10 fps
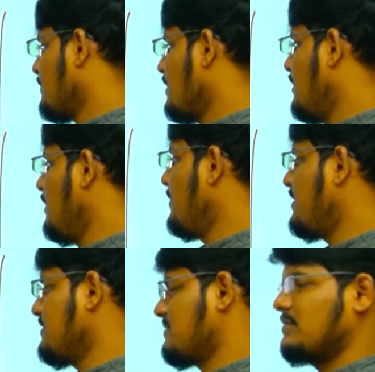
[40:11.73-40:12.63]
Limit
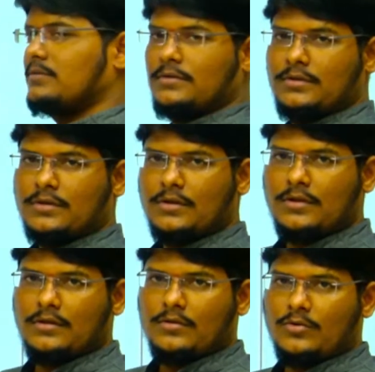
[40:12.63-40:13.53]
is
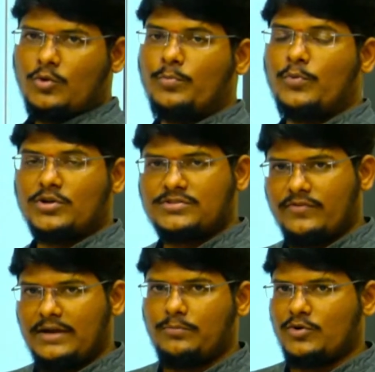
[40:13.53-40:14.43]
to post
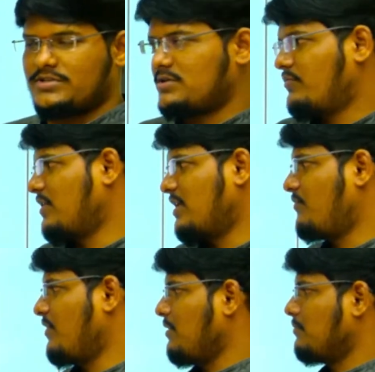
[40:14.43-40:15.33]
one post for a
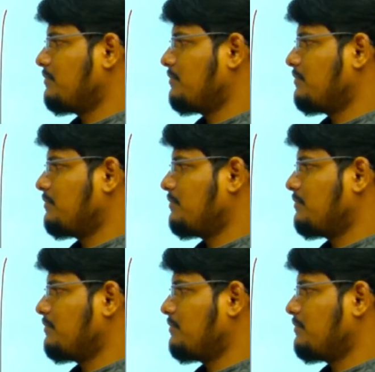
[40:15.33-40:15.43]
free.